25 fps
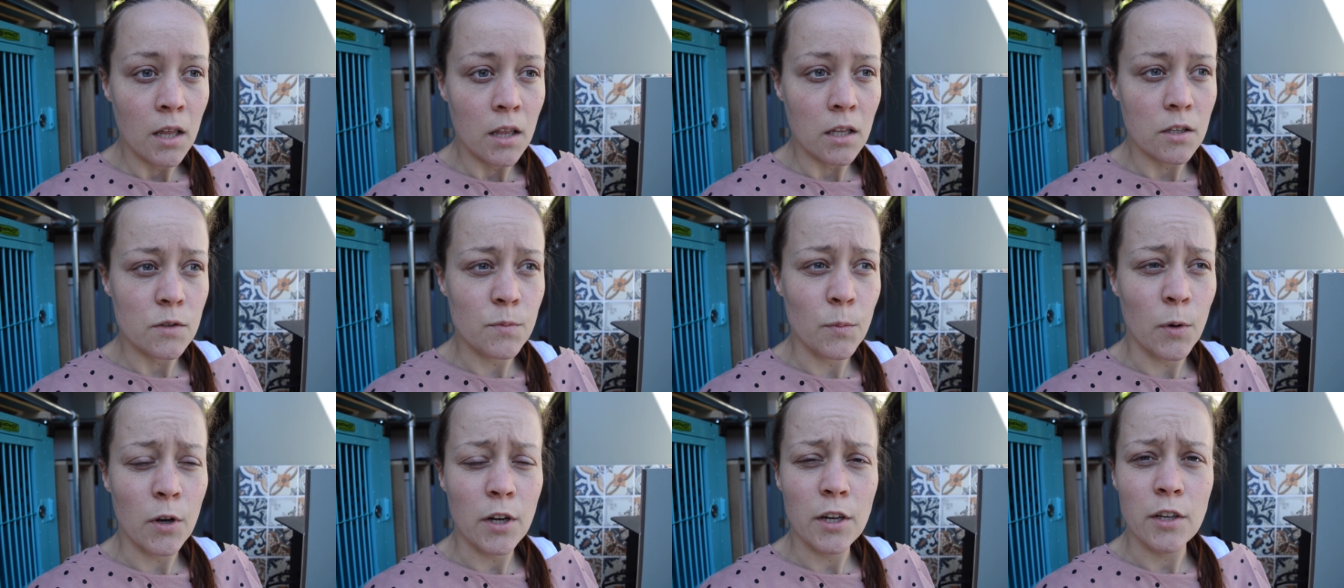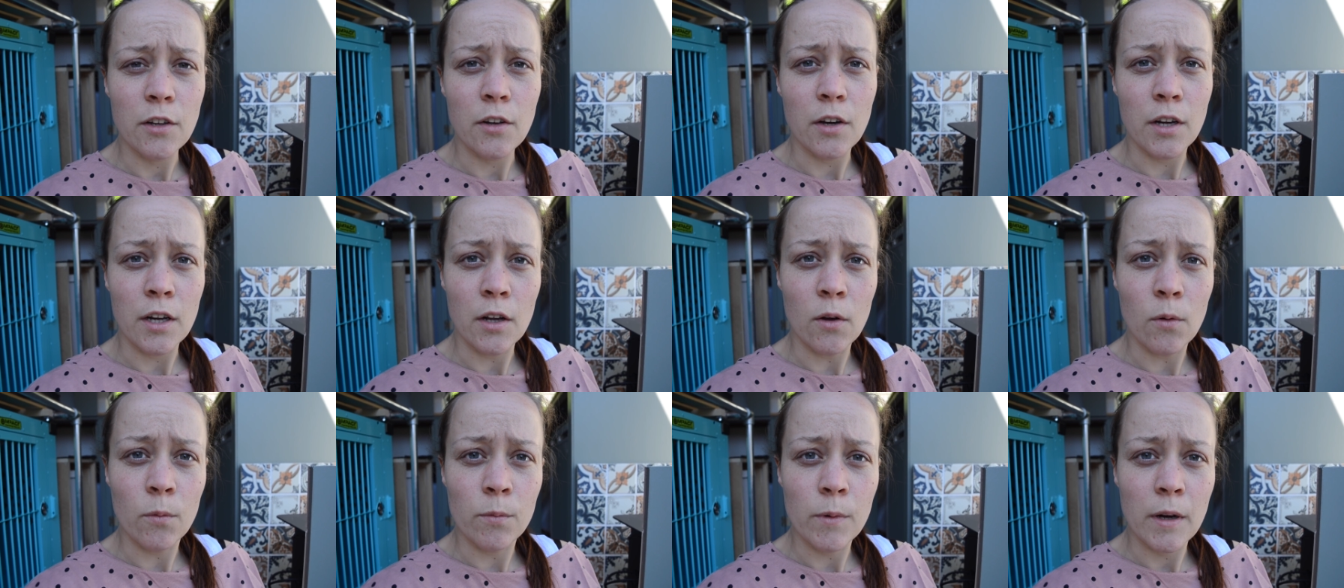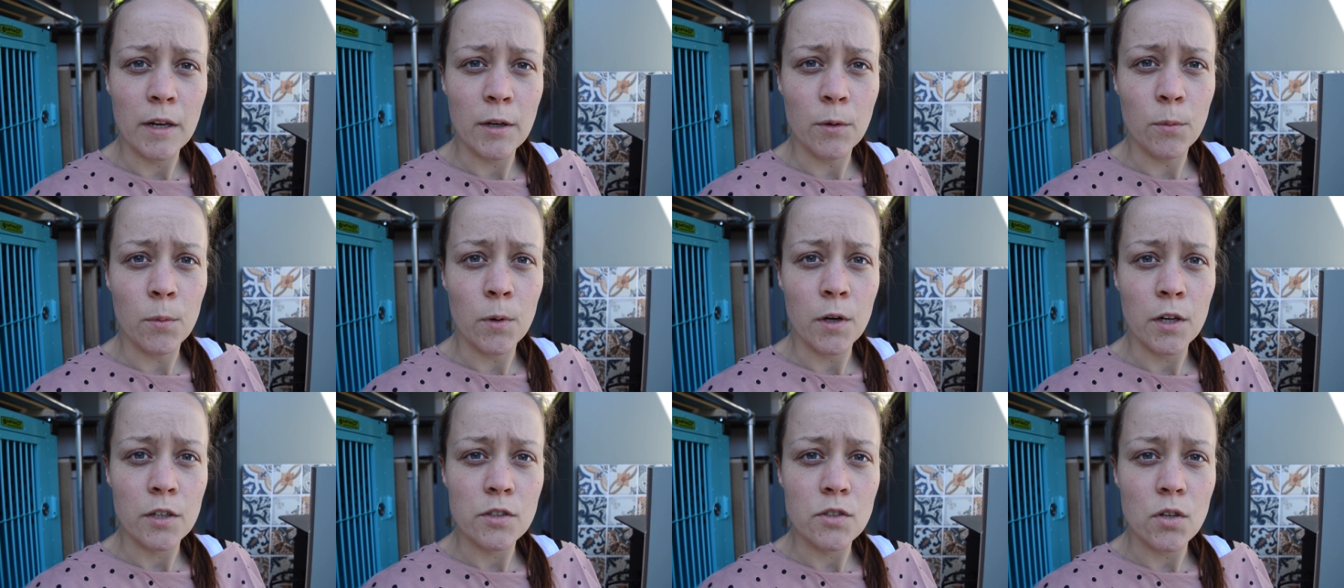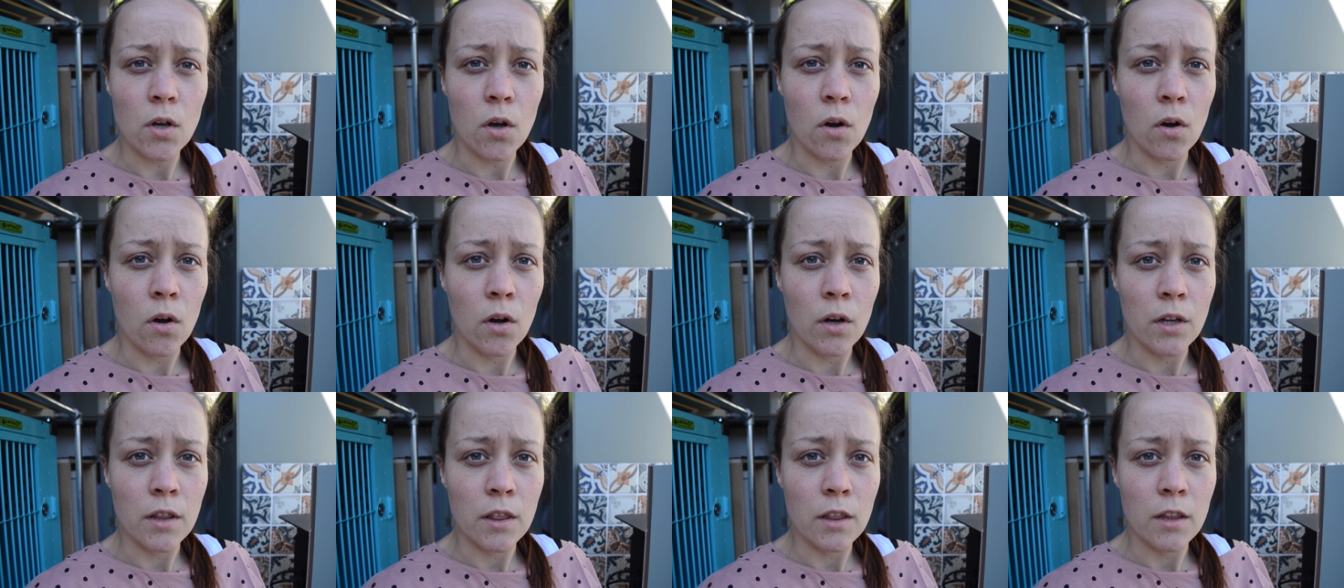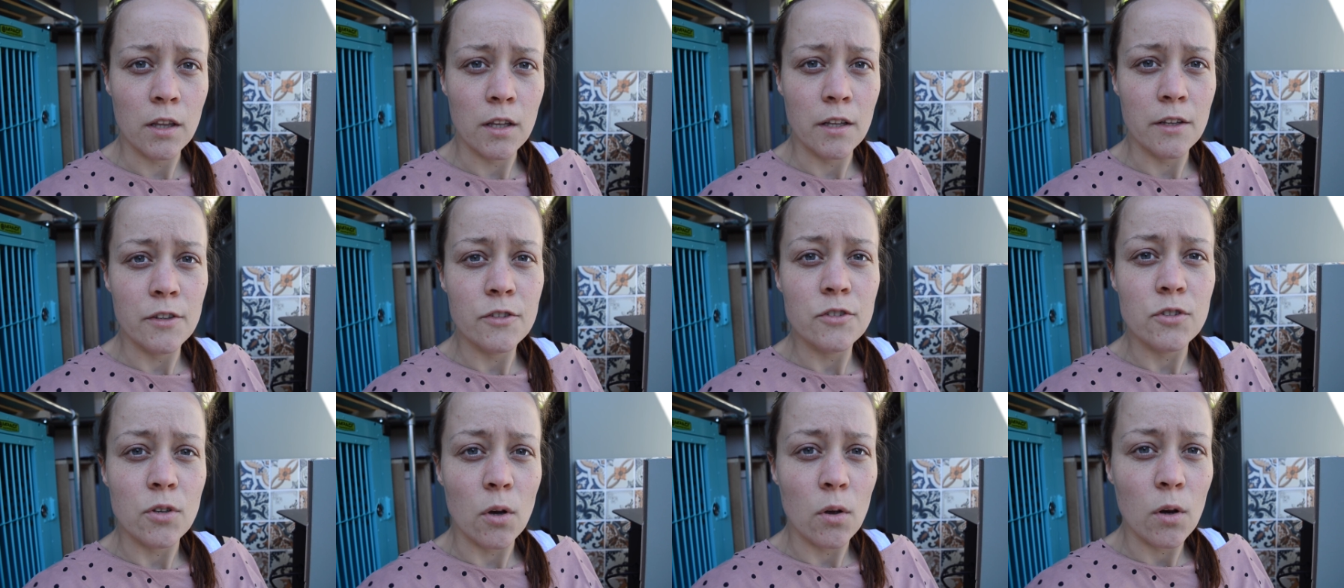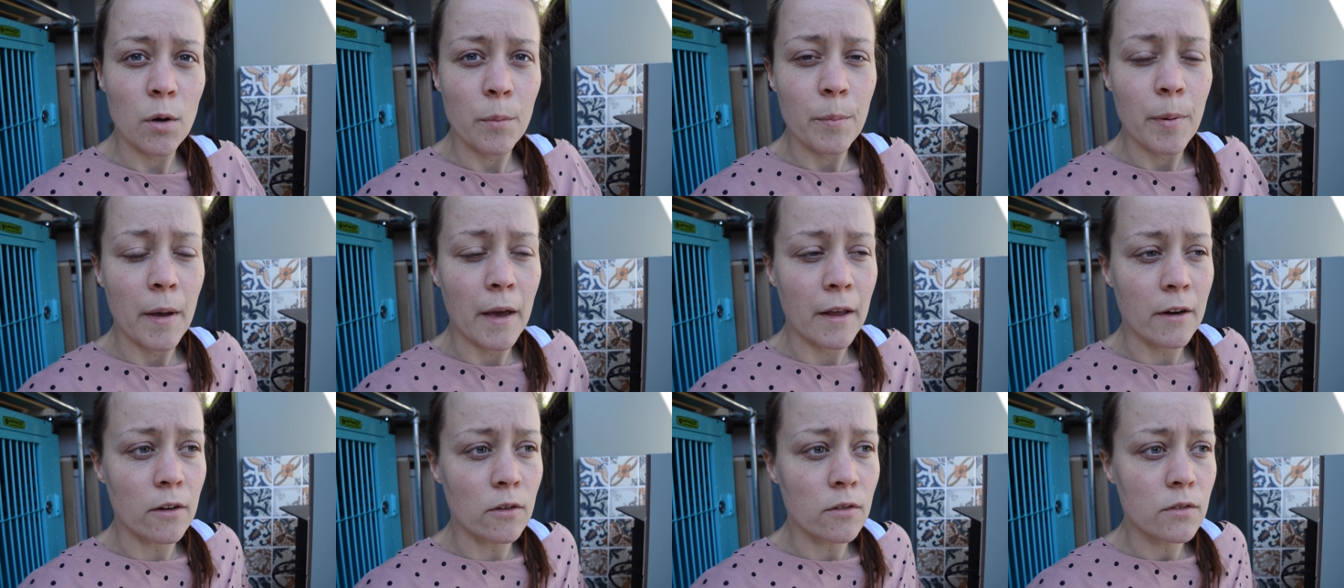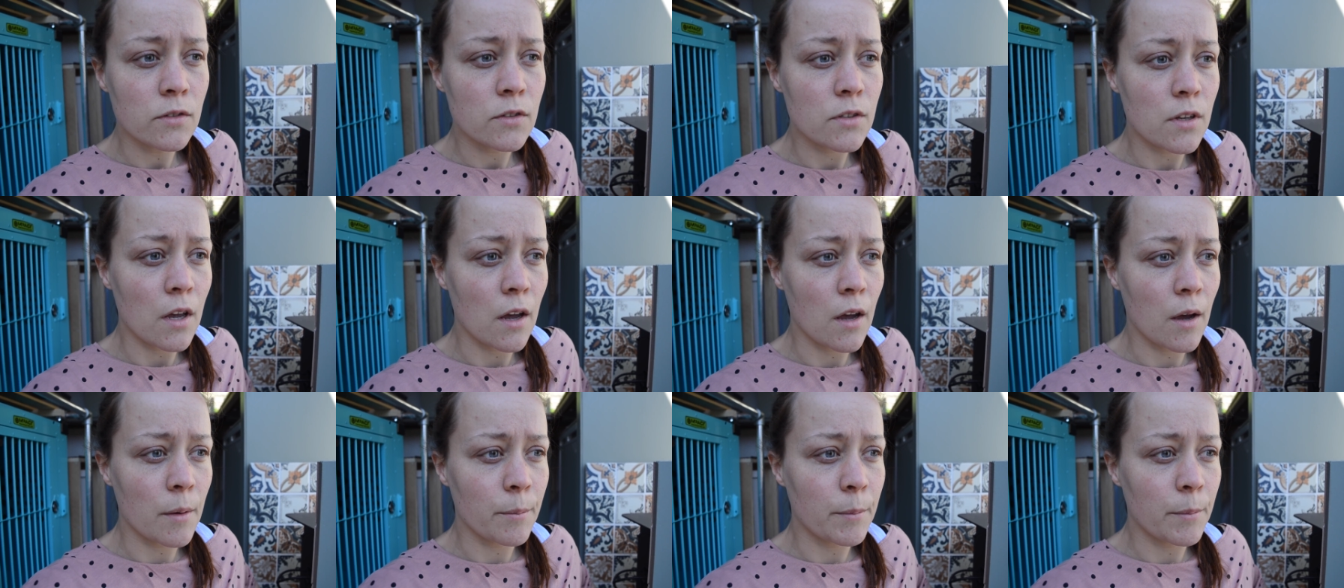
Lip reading: This morning Jordi already worked on the solar panels